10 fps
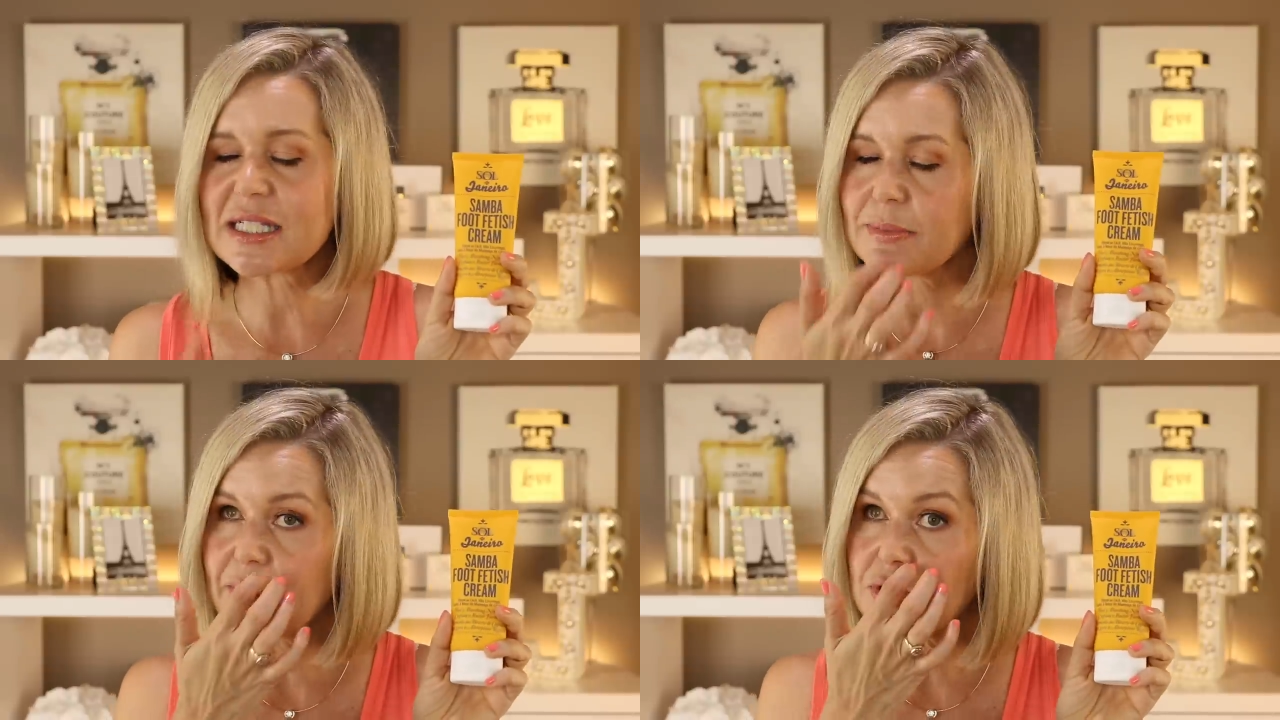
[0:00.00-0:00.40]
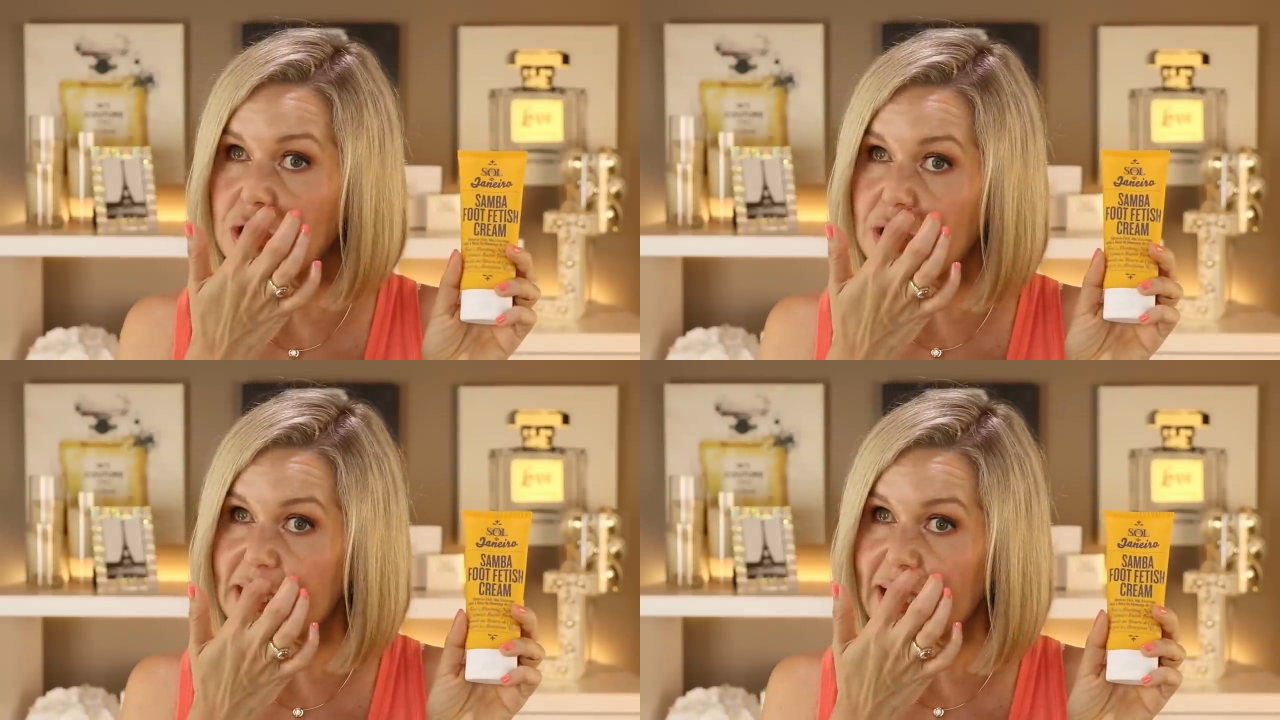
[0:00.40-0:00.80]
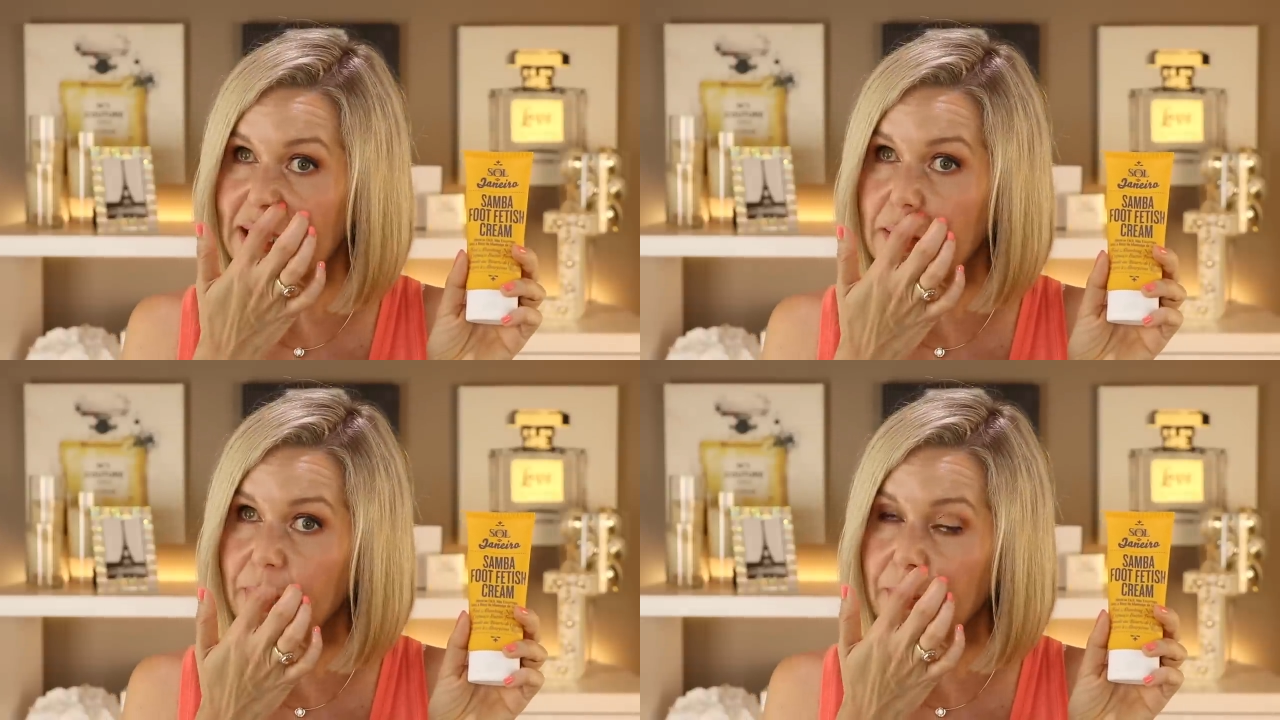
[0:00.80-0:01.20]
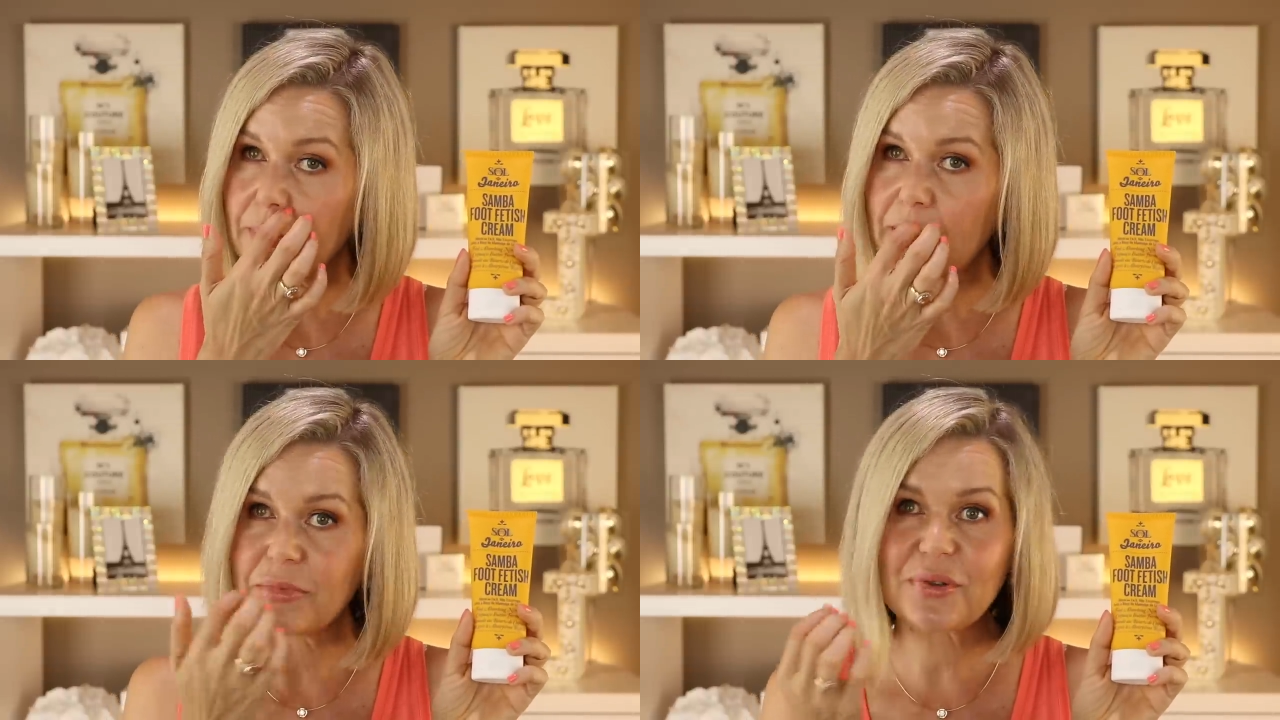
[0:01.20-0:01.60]
It smells just like the
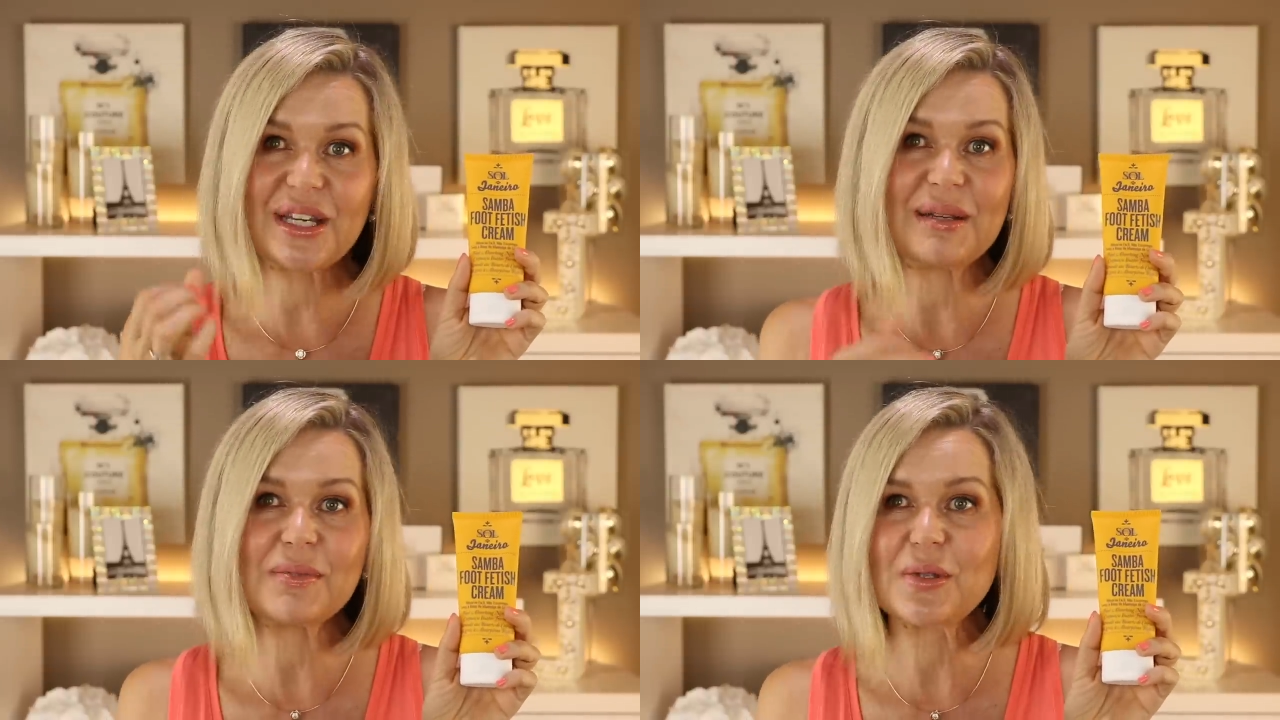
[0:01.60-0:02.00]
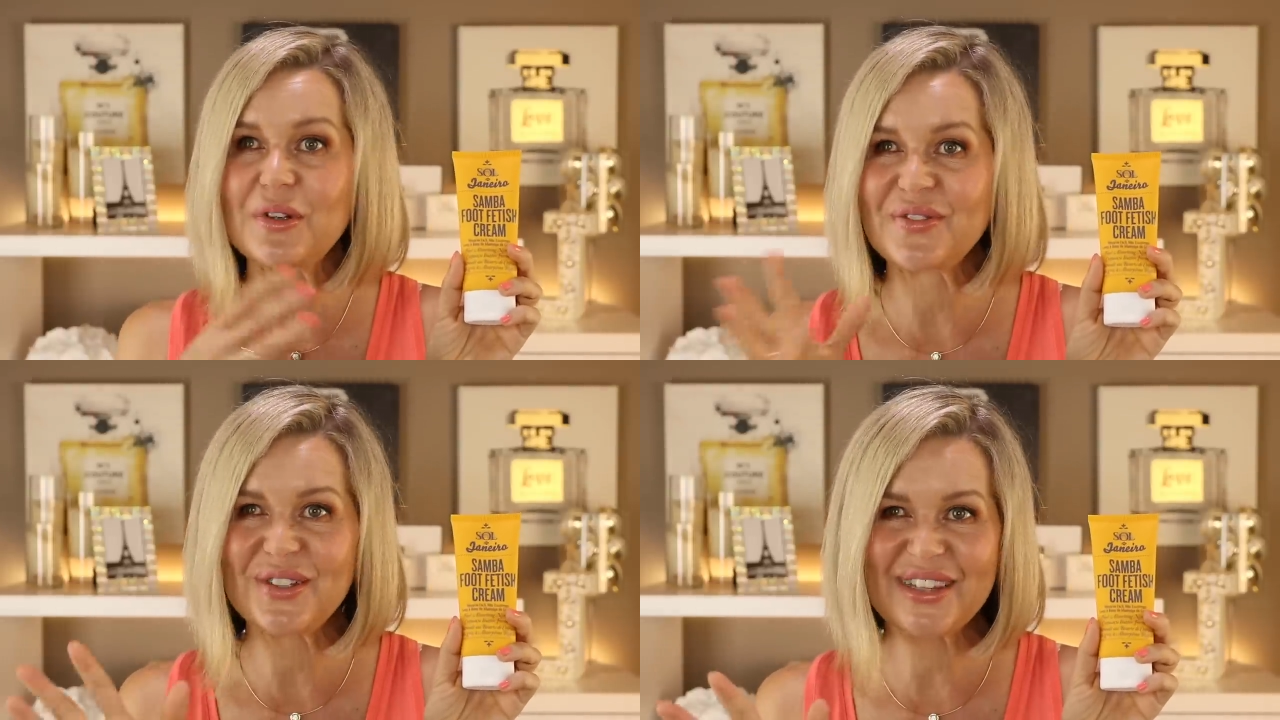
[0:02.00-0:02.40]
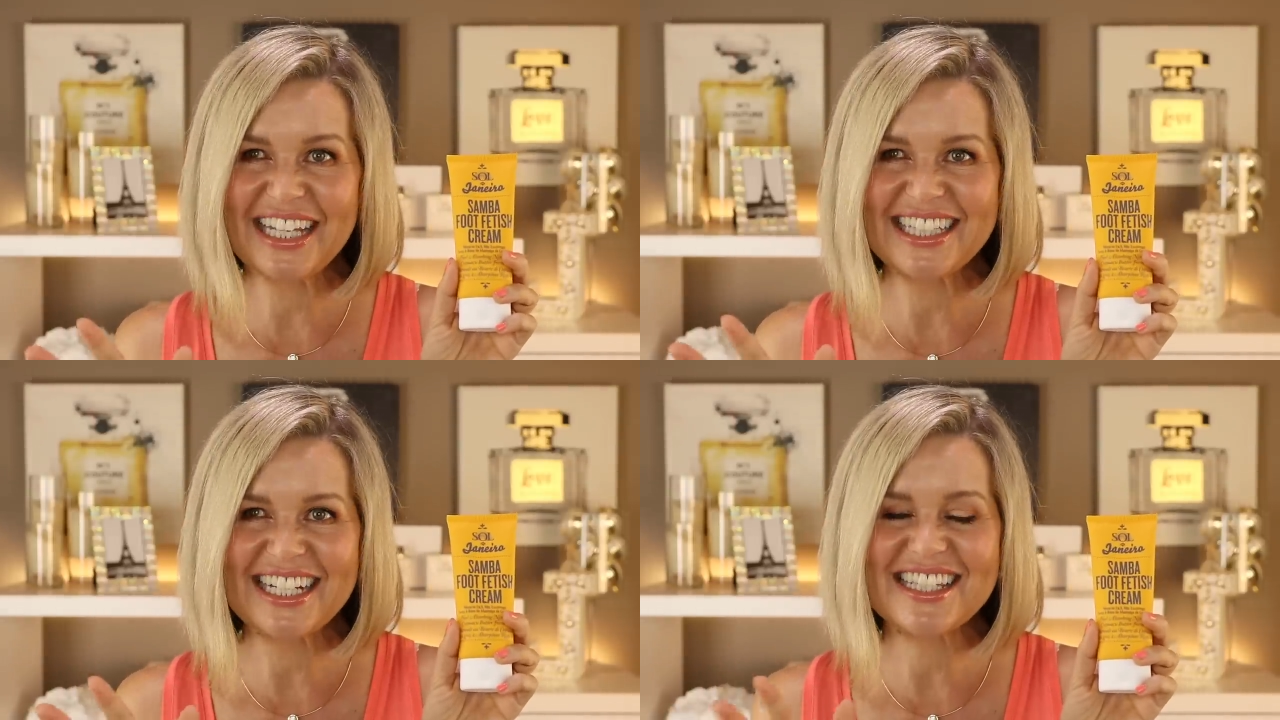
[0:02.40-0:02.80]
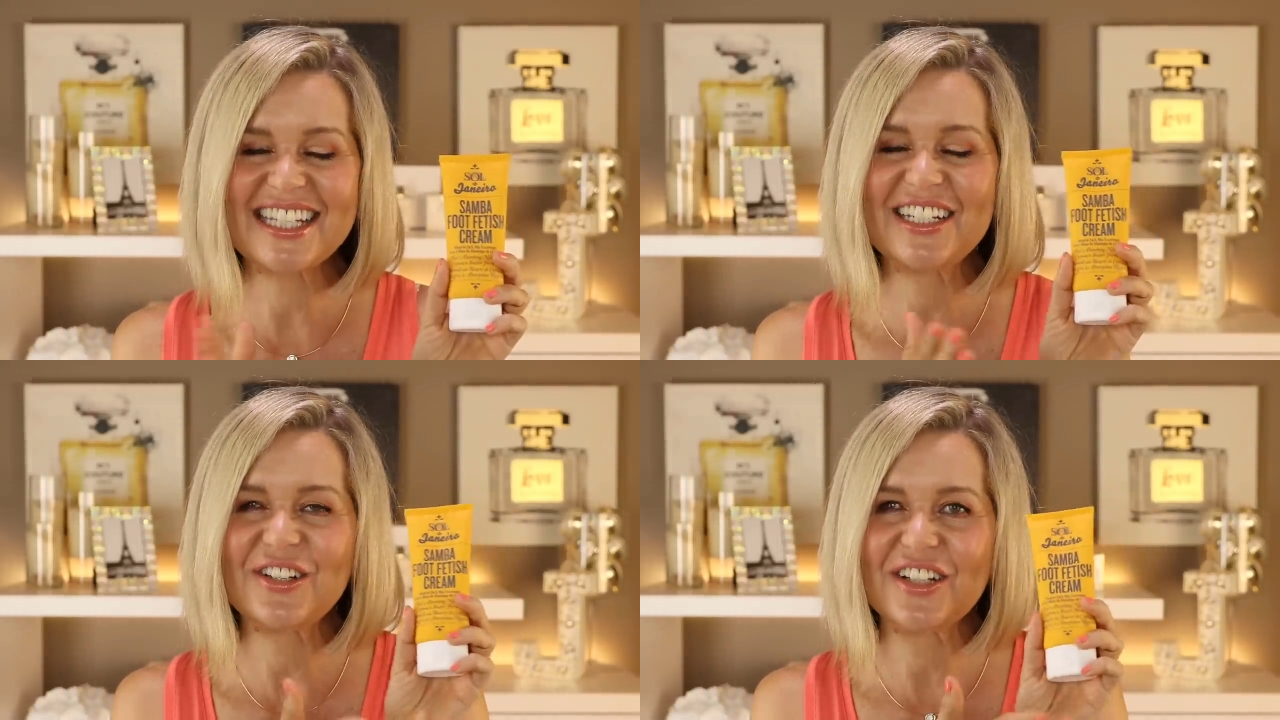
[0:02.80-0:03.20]
Bum Bum Cream. So if you like that
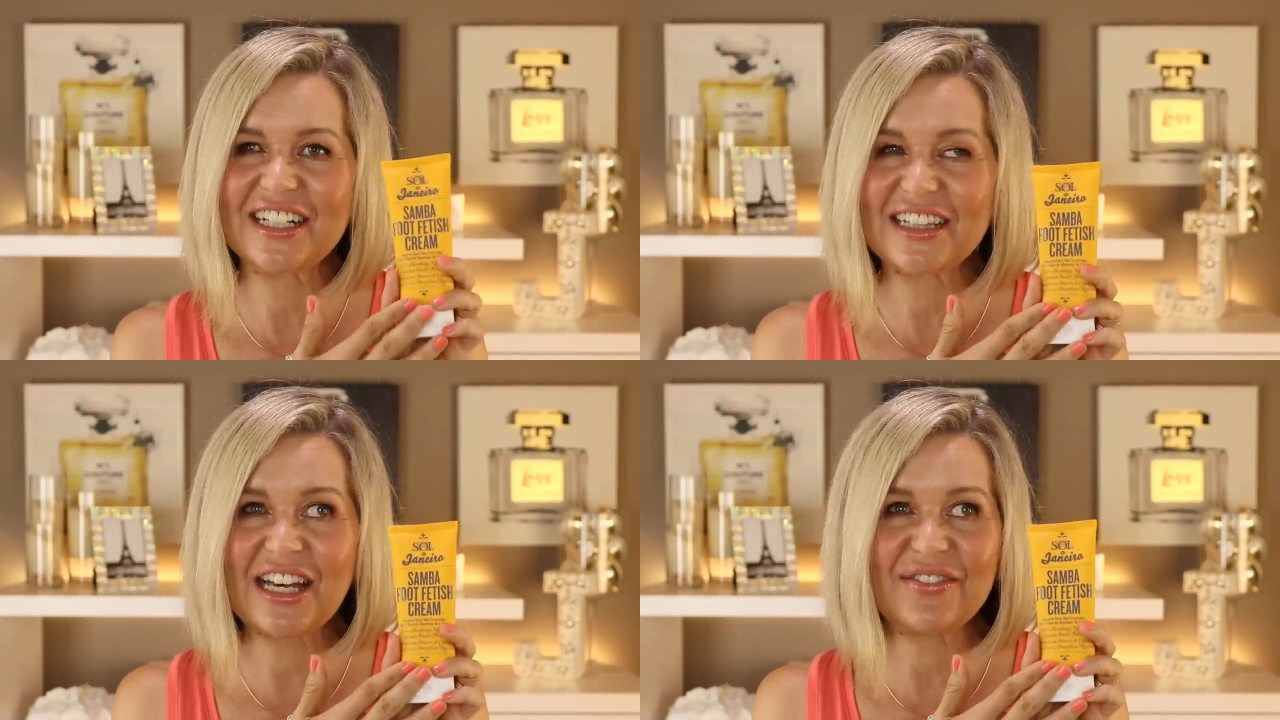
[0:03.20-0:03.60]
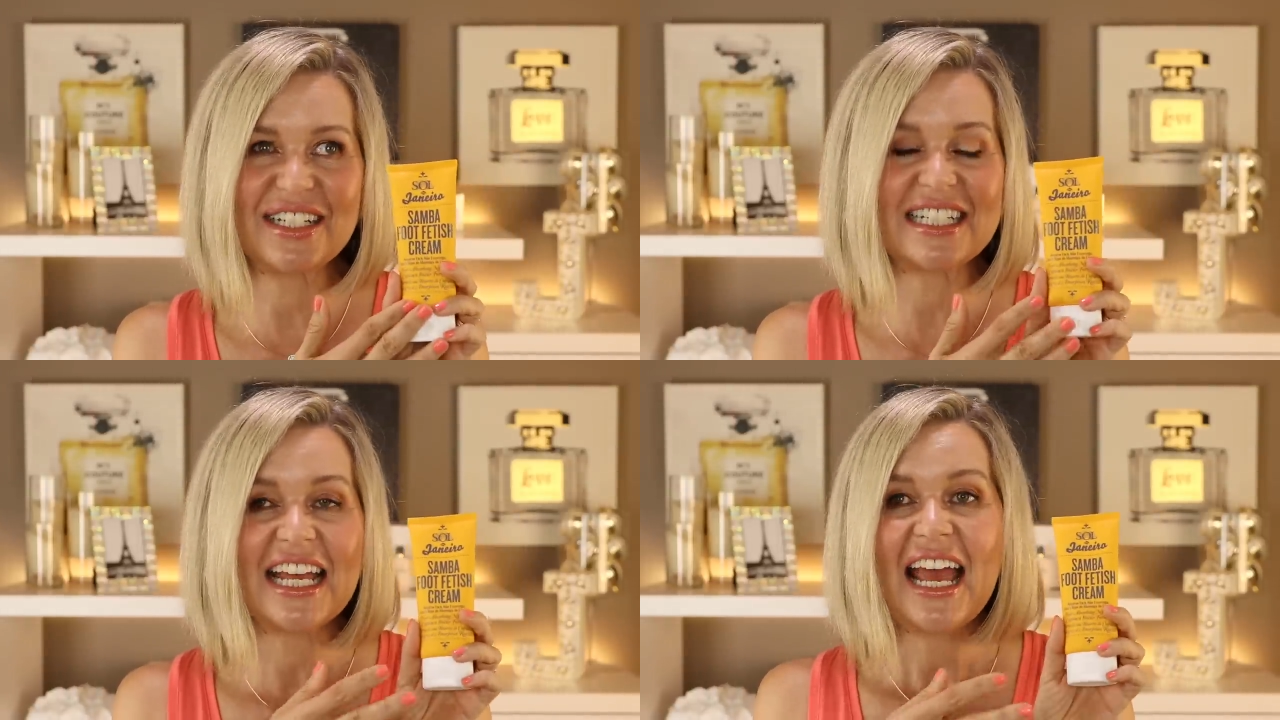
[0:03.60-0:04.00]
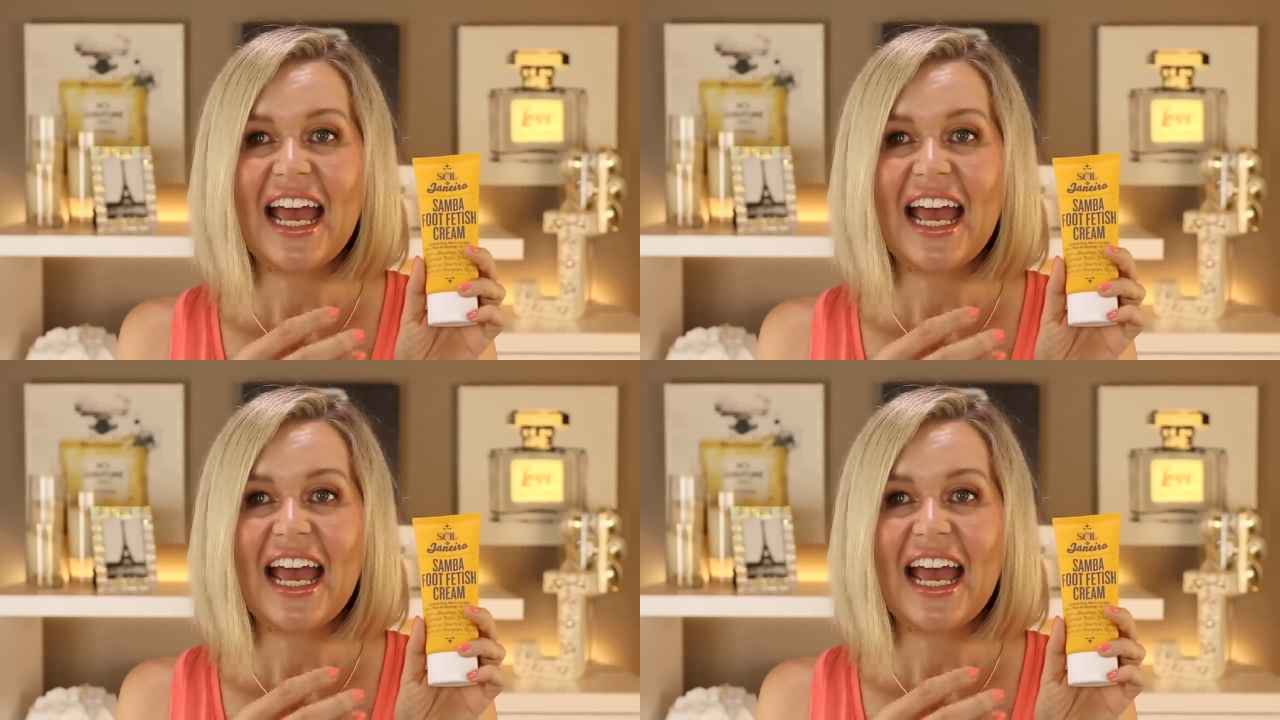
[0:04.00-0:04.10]
scent, you're going to love it.